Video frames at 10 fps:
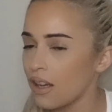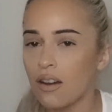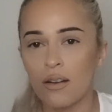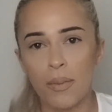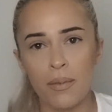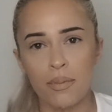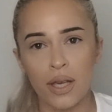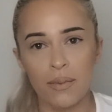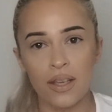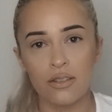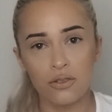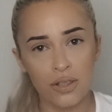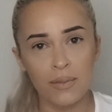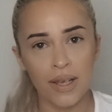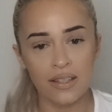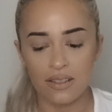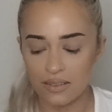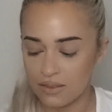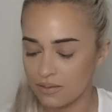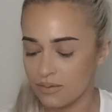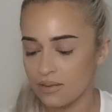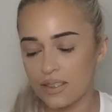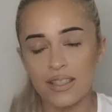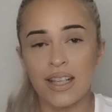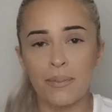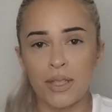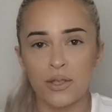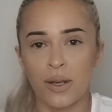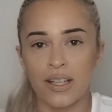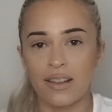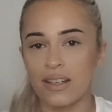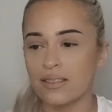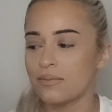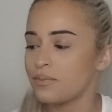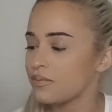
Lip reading: Oh, my baby. Do you see Mason? Doesn't let me do anything.